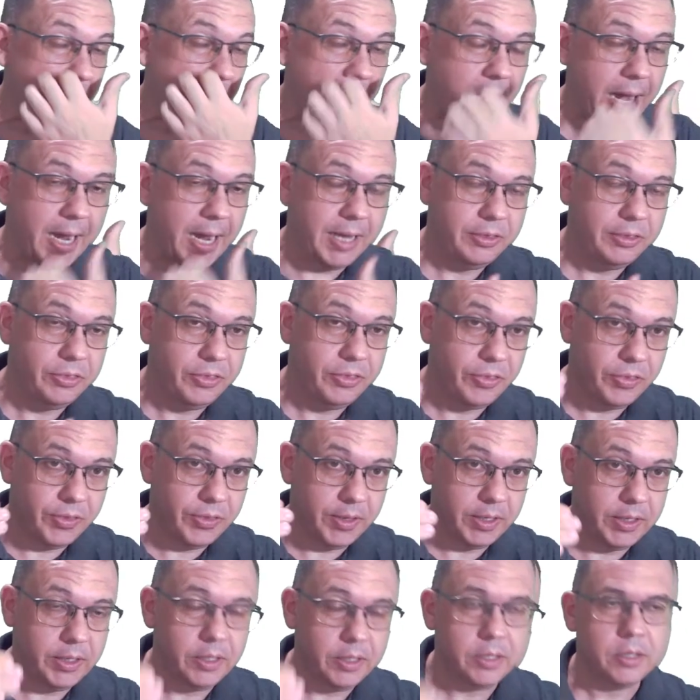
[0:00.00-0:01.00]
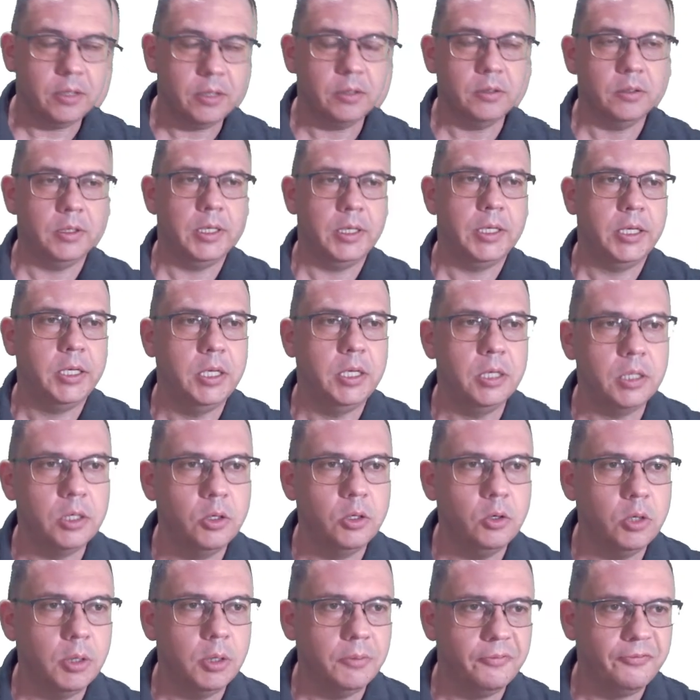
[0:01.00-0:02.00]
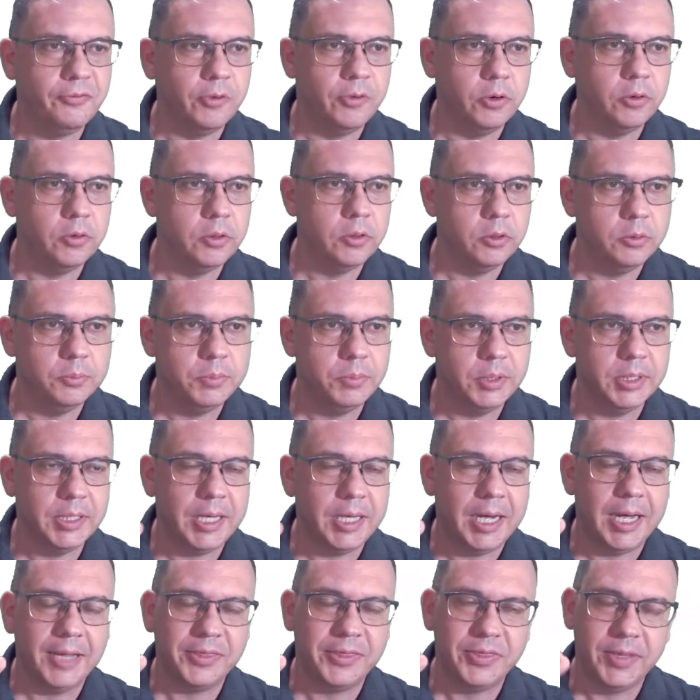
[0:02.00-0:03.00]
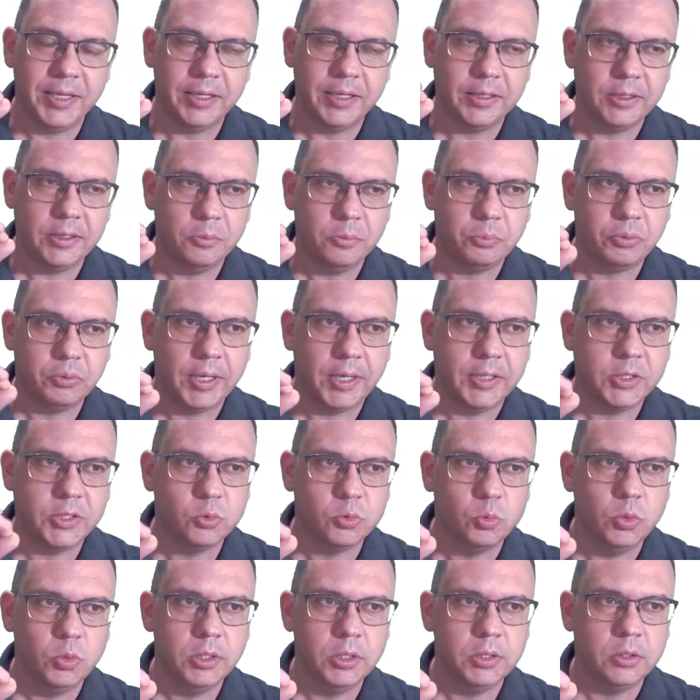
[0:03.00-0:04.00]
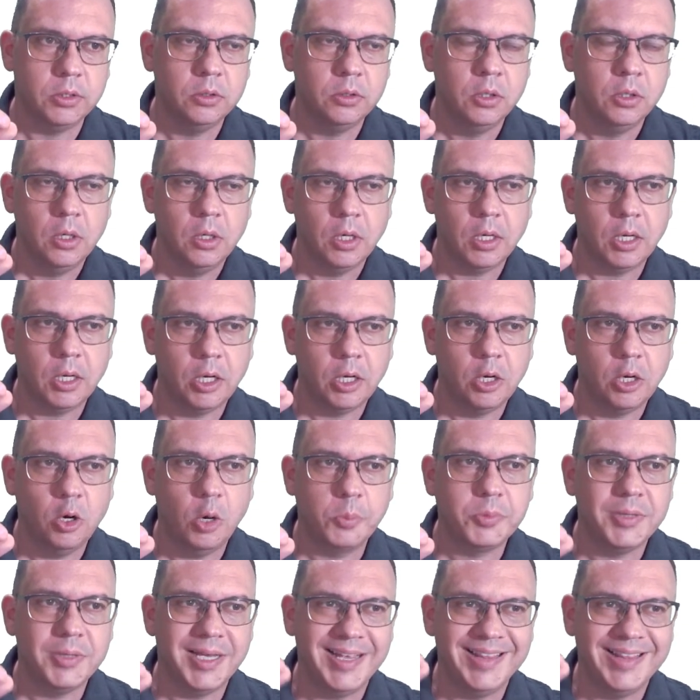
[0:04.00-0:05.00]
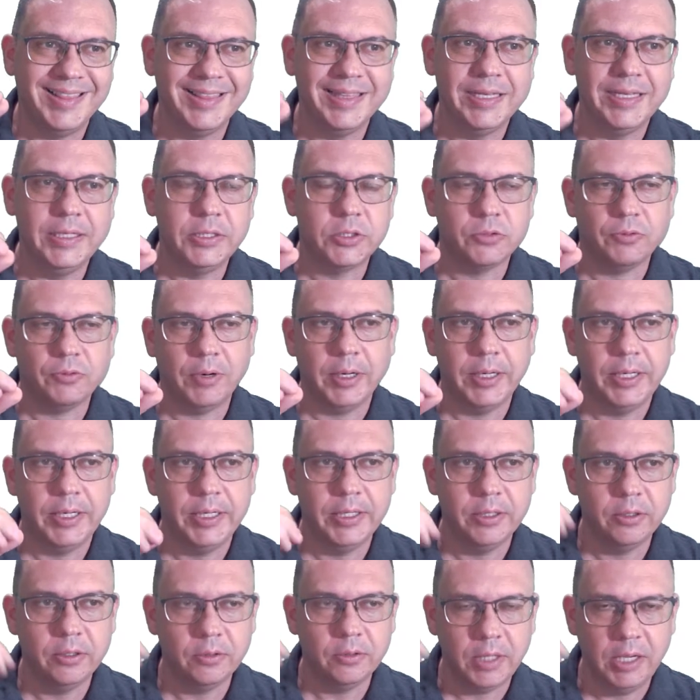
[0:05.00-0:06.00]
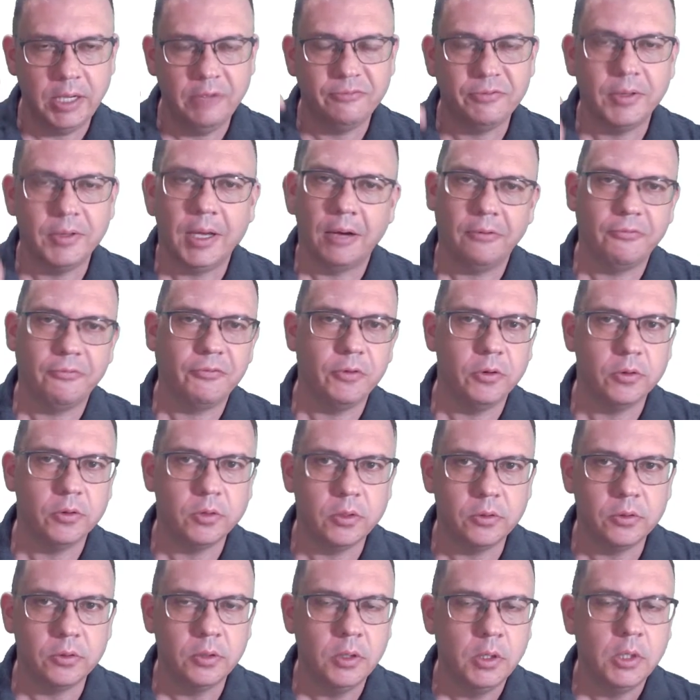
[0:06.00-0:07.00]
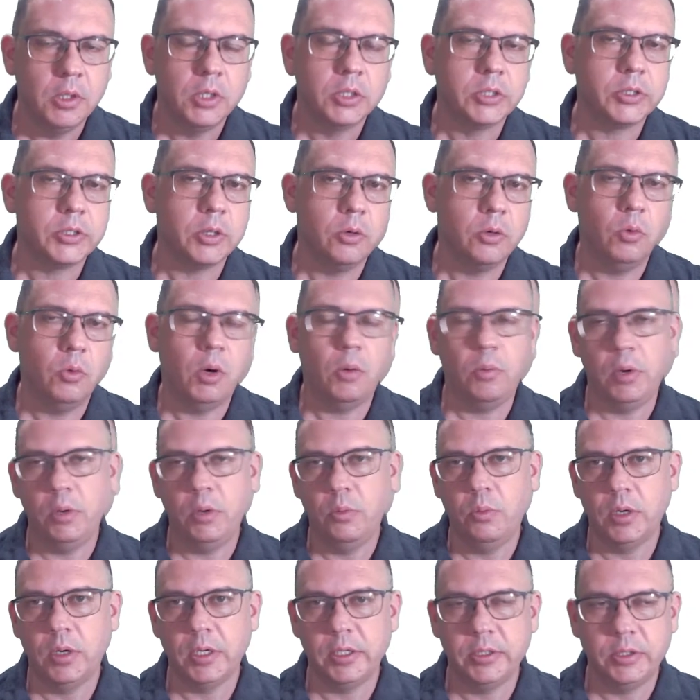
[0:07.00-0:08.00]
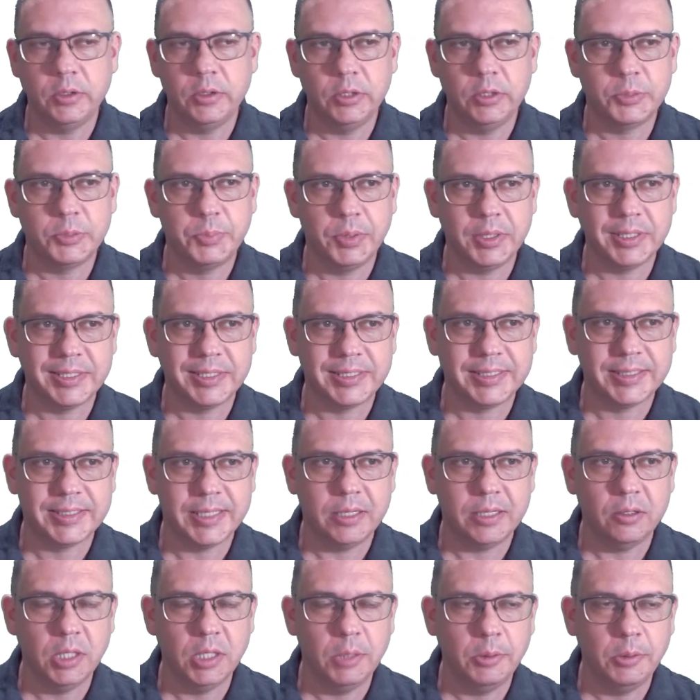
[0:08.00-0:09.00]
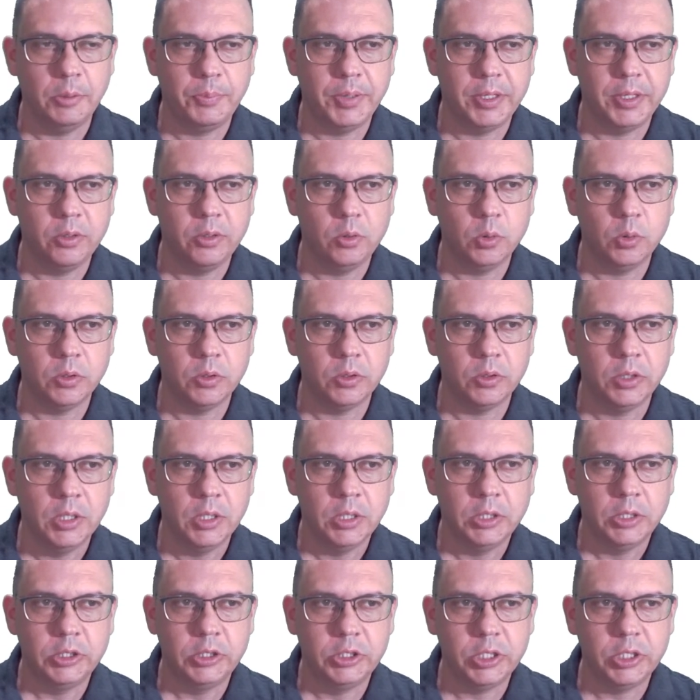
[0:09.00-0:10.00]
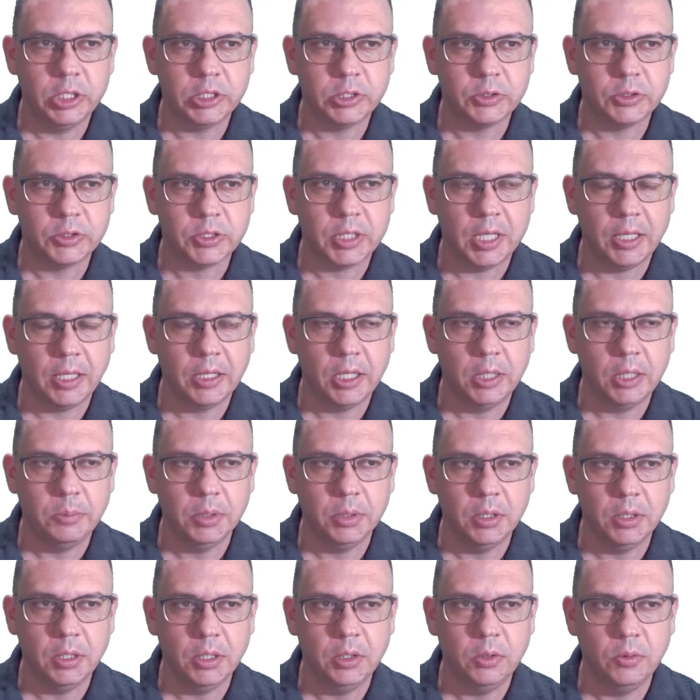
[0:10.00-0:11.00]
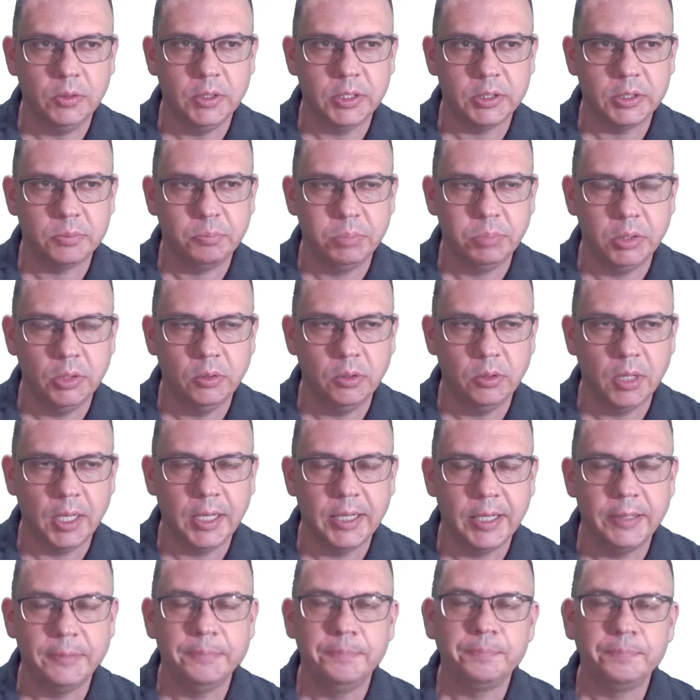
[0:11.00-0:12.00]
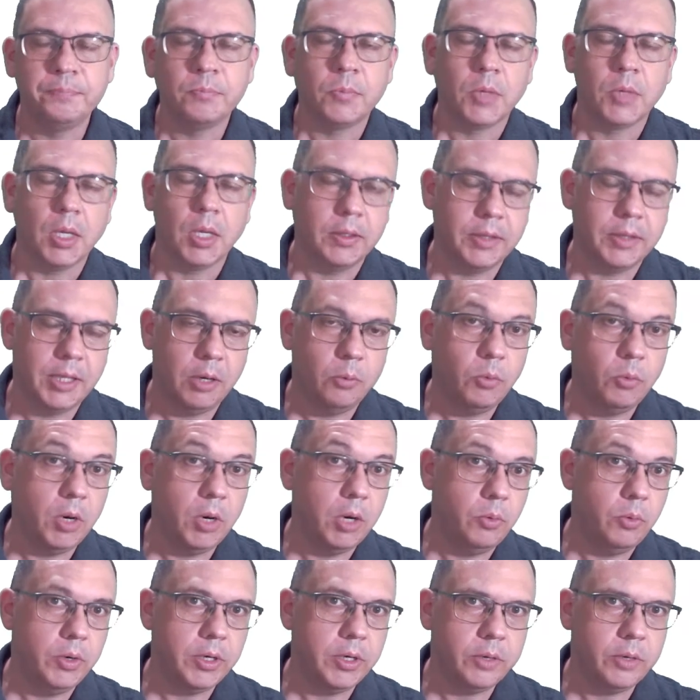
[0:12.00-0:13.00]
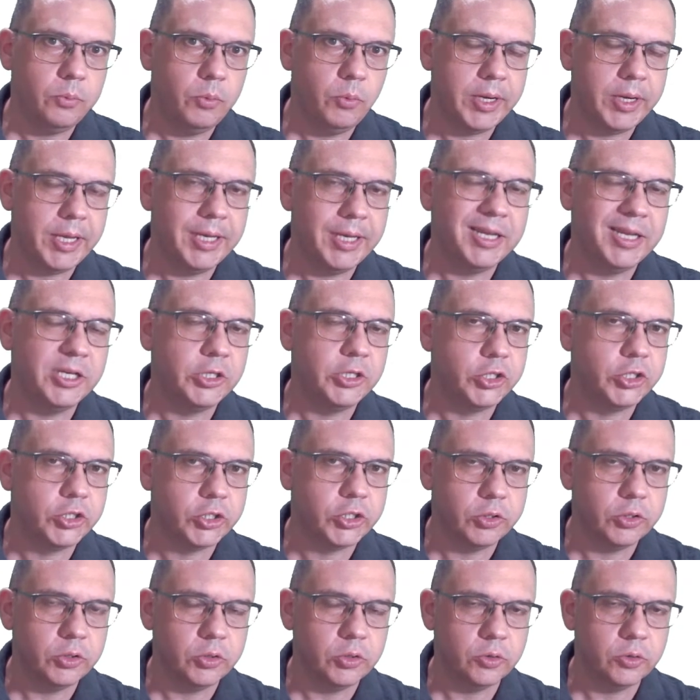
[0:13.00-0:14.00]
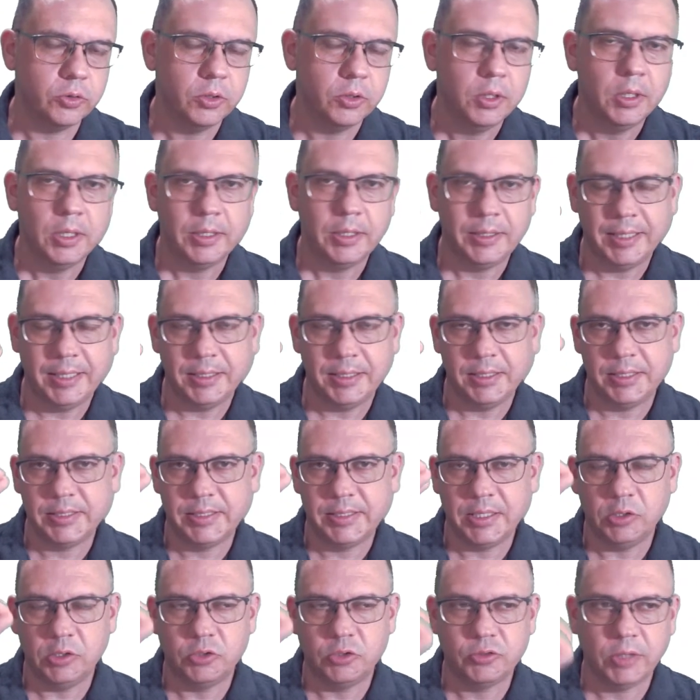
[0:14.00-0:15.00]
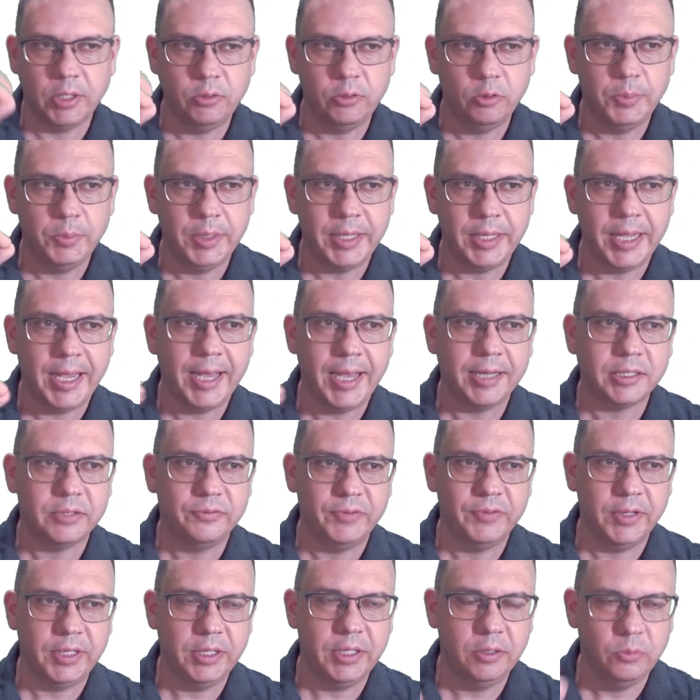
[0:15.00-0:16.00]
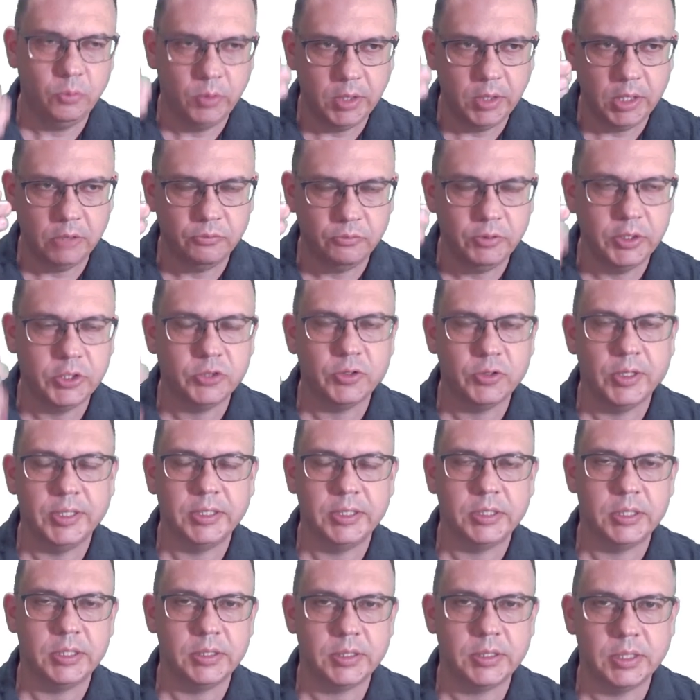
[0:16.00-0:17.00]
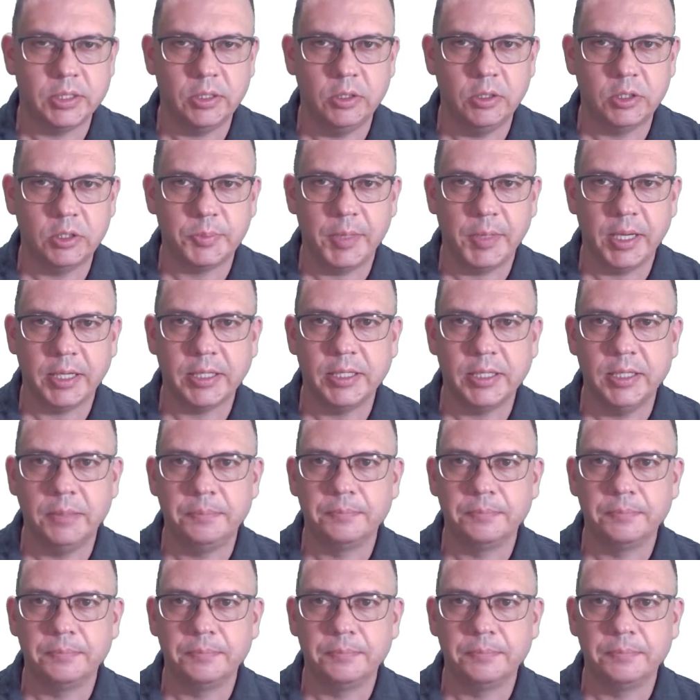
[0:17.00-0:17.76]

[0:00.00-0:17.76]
I think it could go up further, but I think the price will go up to at least right here, if not further. So what we want to do is put a sell limit pending order just slightly below this blue line. That way we can ensure that the sell trade will be activated when it retraces and goes back up.